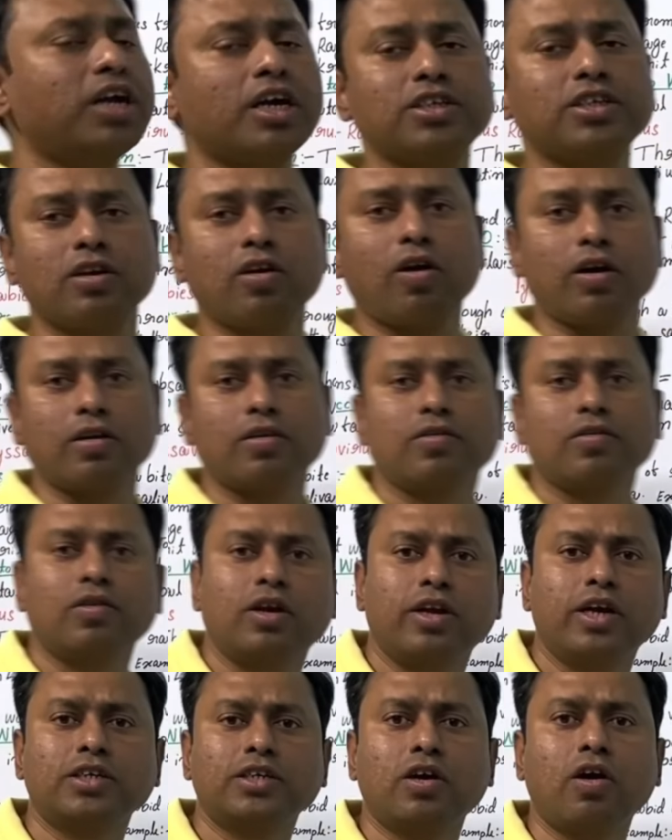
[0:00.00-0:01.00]
does
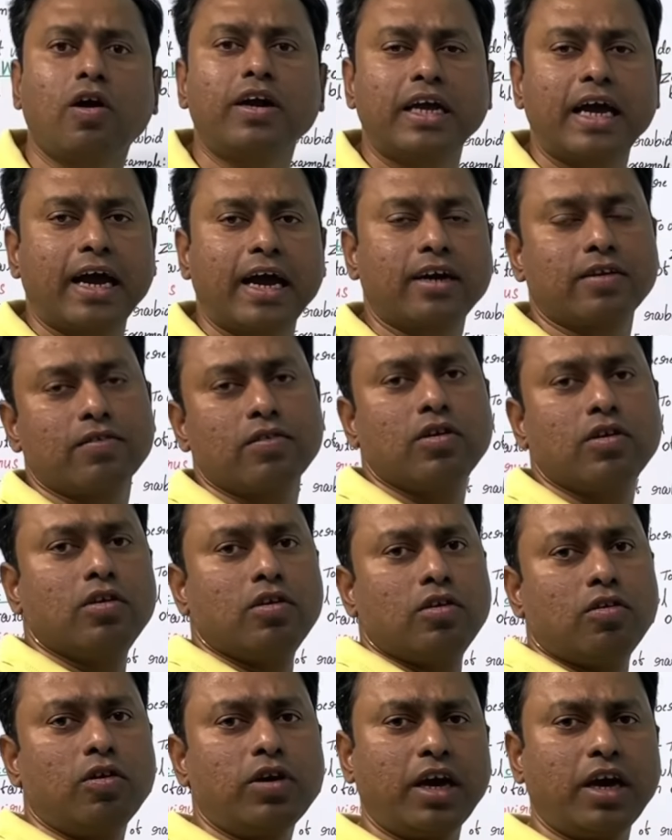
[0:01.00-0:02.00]
not act.
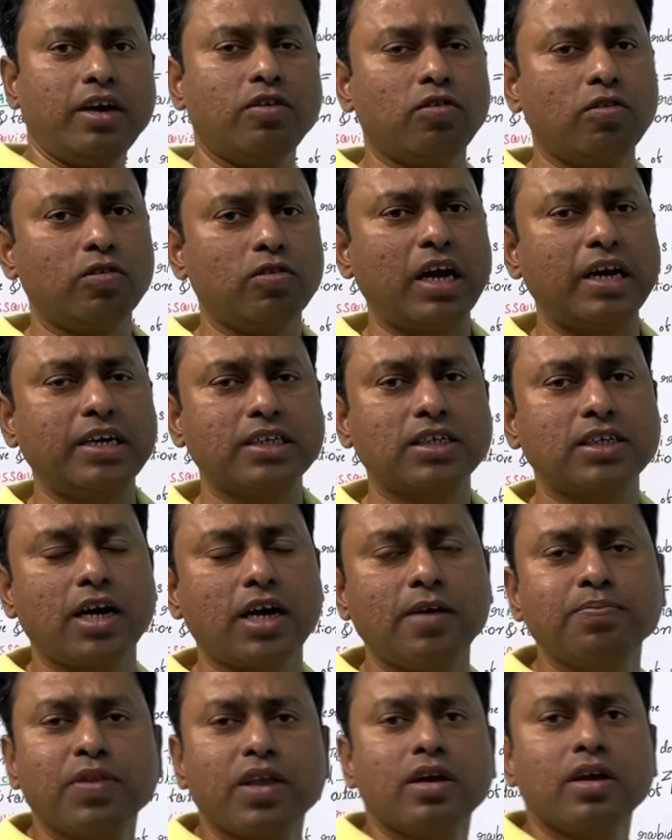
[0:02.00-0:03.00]
Okay, you know that is
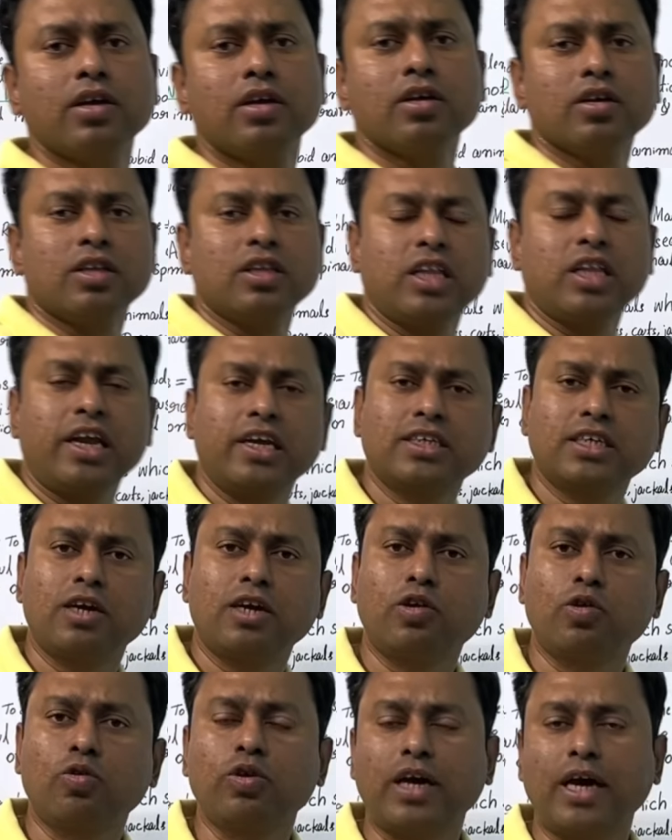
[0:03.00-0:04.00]
the there is a
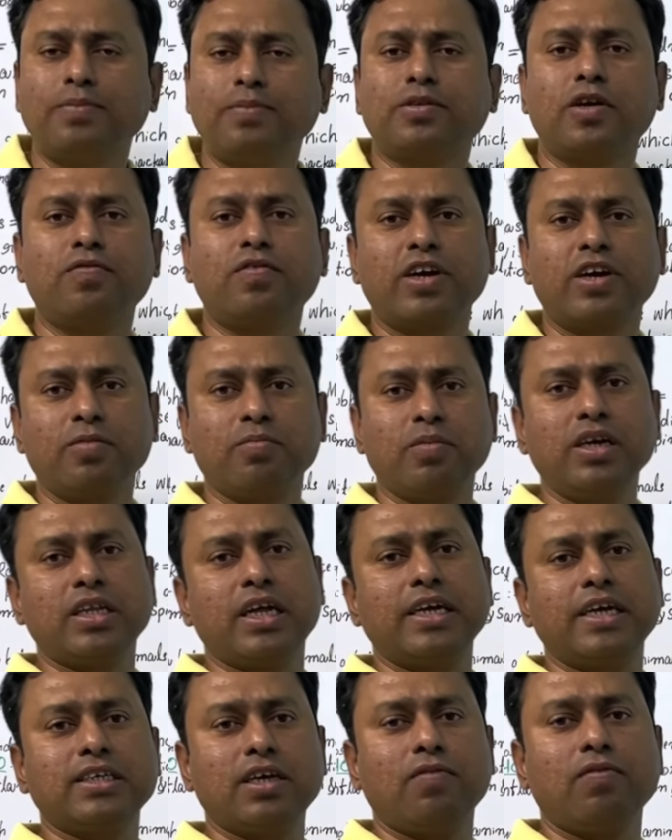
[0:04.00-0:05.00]
two types of treatment.
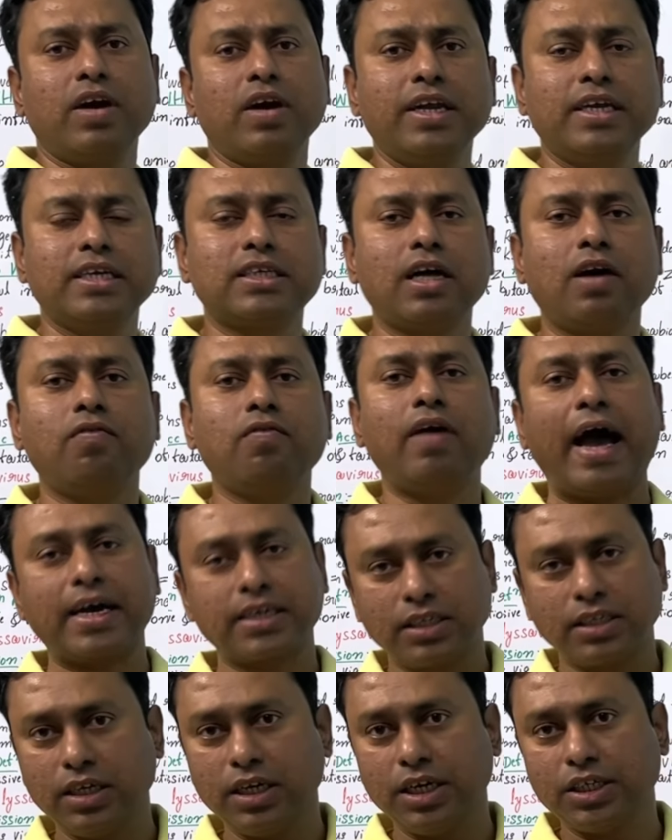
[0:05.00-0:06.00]
That is the one is the
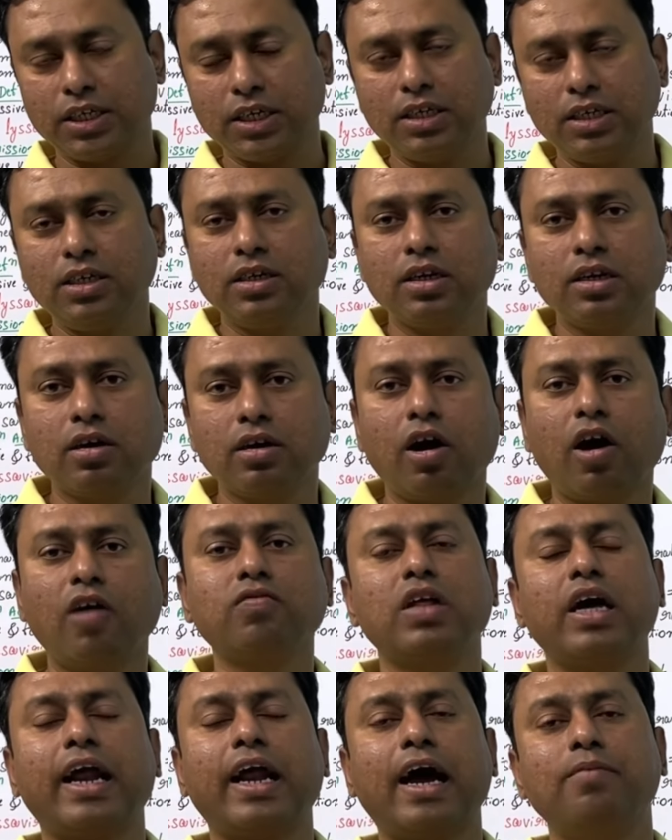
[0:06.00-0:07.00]
vaccination
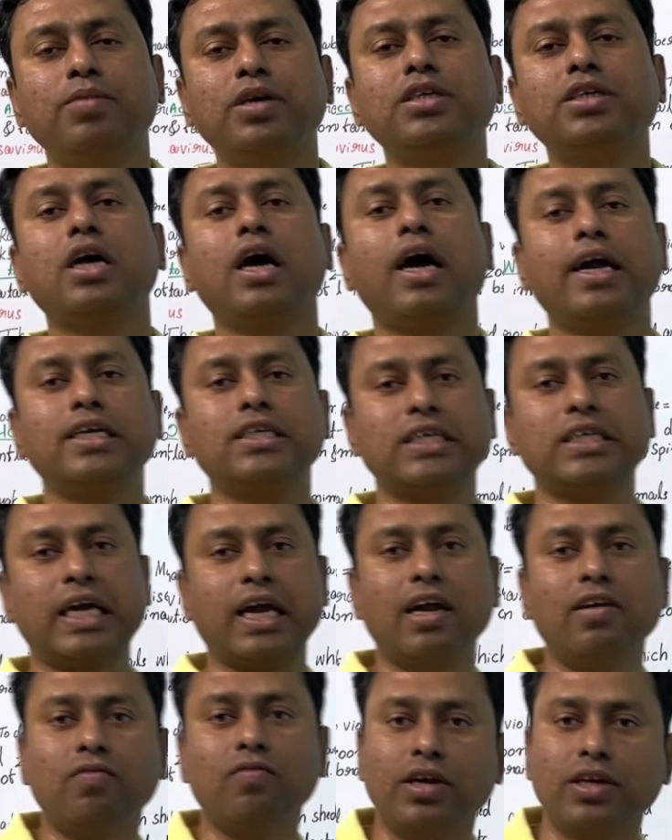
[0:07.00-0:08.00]
of the rabies, and
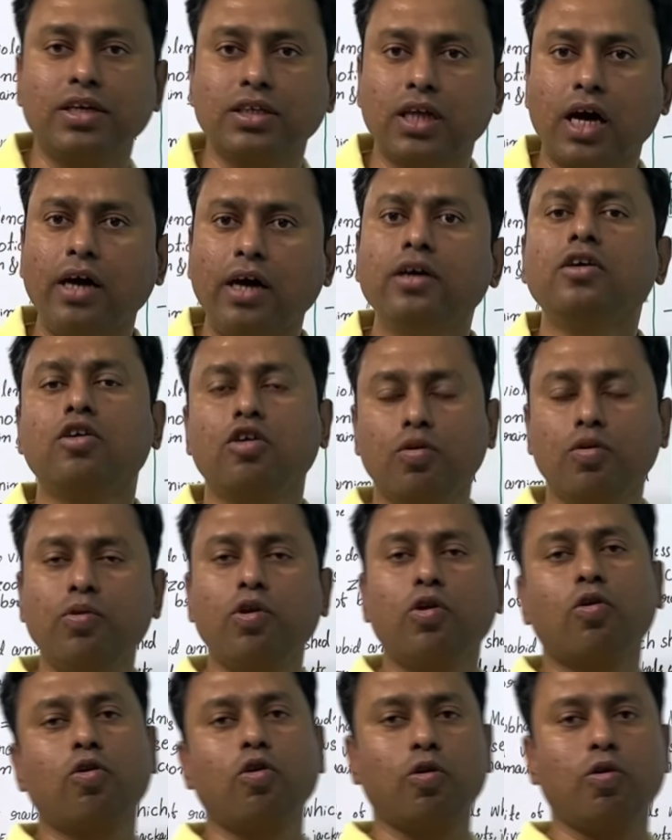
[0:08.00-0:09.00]
second one is the
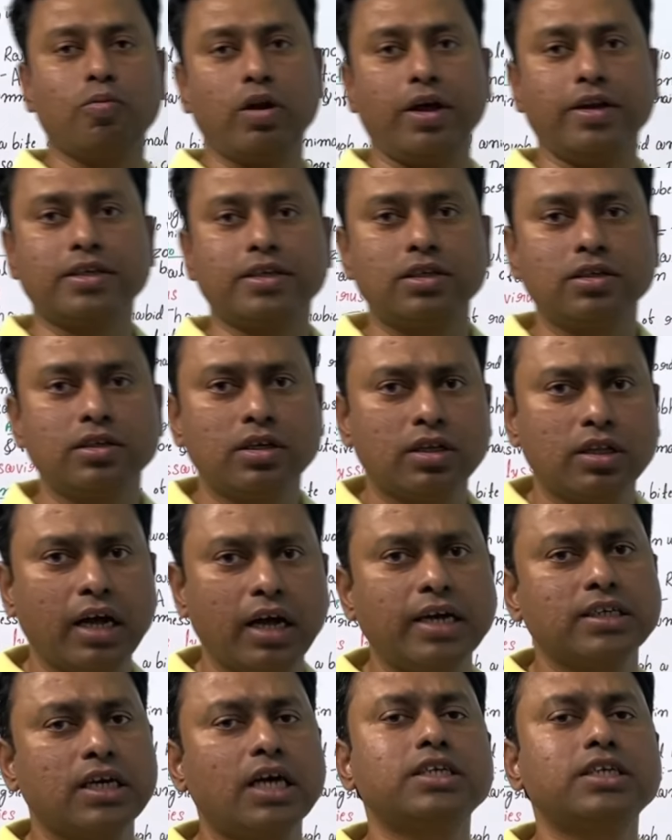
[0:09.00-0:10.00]
immunoglobulins.
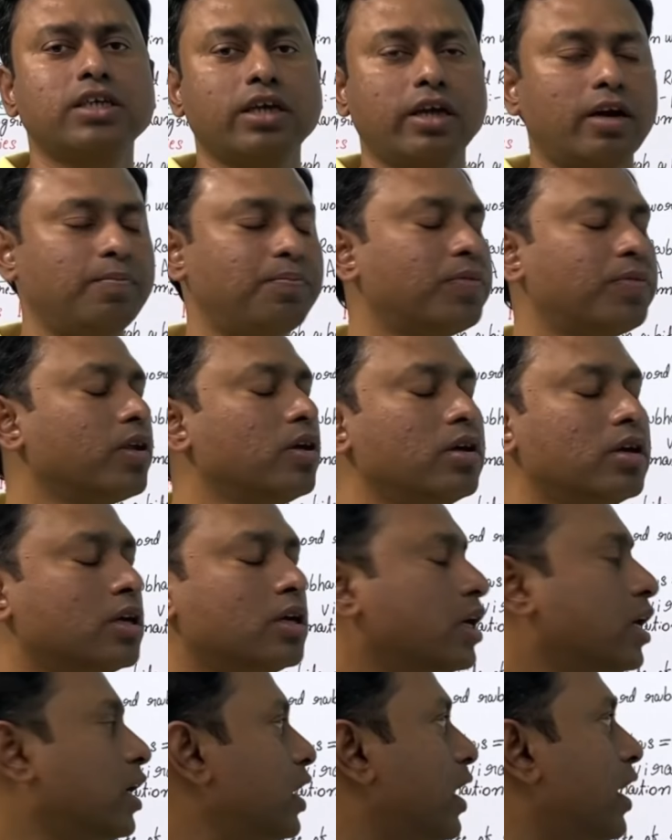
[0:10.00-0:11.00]
That is the serum.
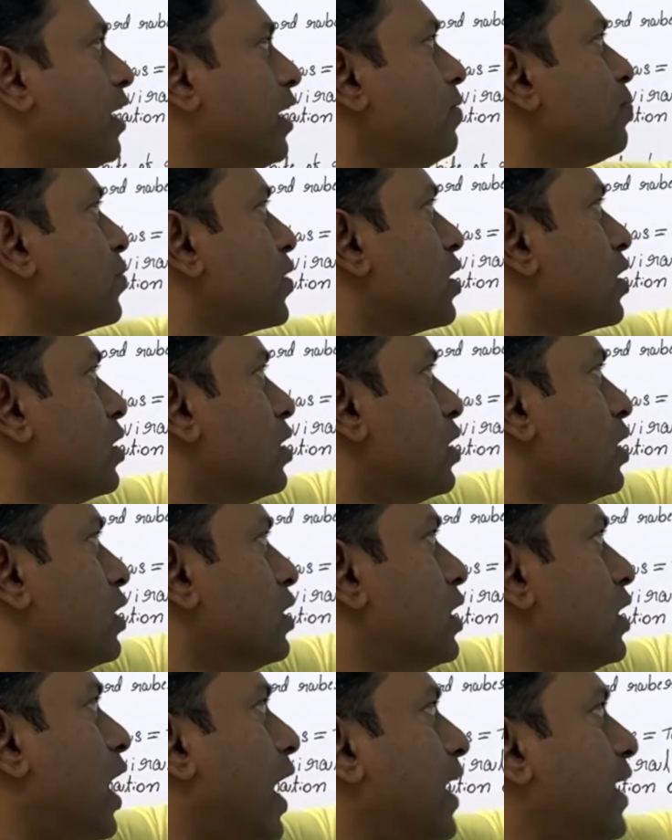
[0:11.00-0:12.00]
Here,
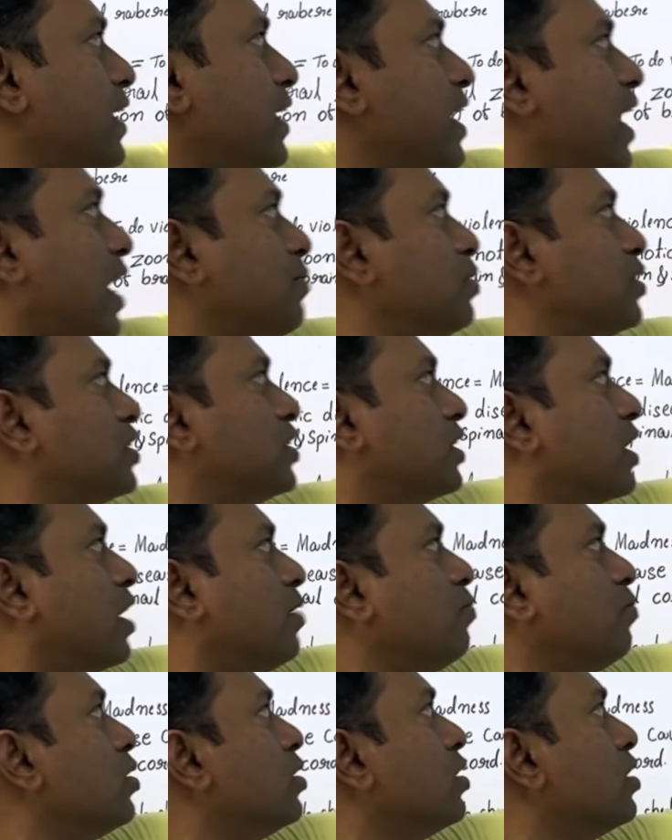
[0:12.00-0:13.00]
the anti-rabies
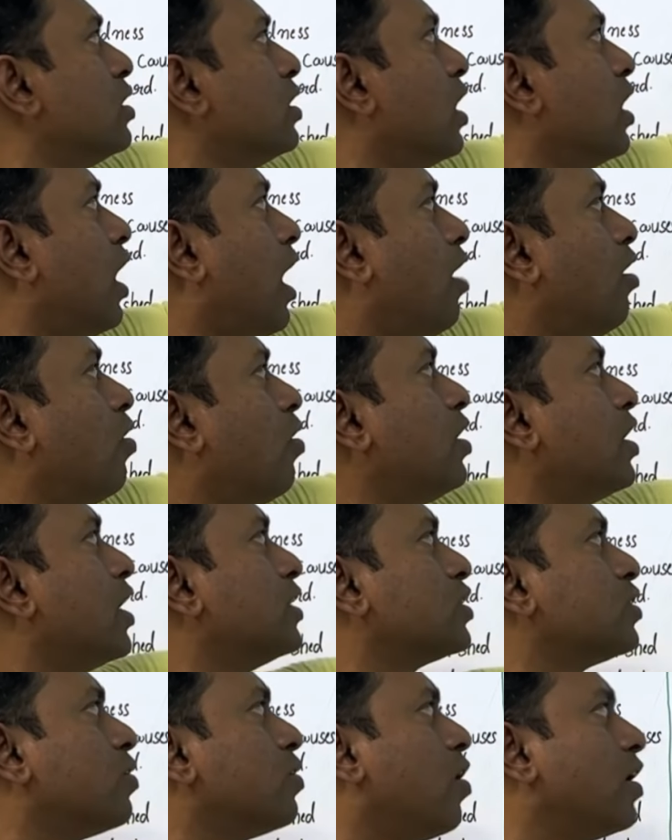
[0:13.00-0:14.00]
serum alone
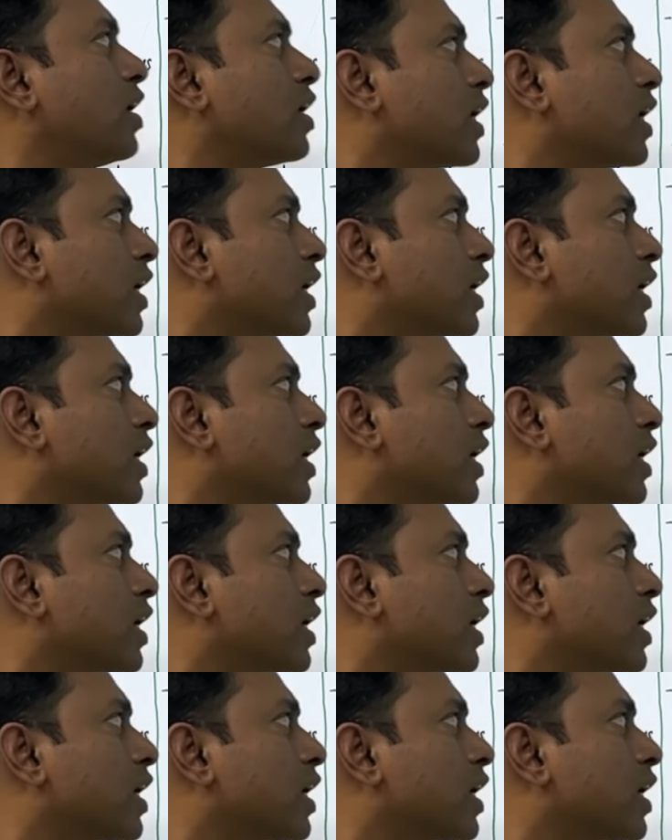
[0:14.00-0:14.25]
does not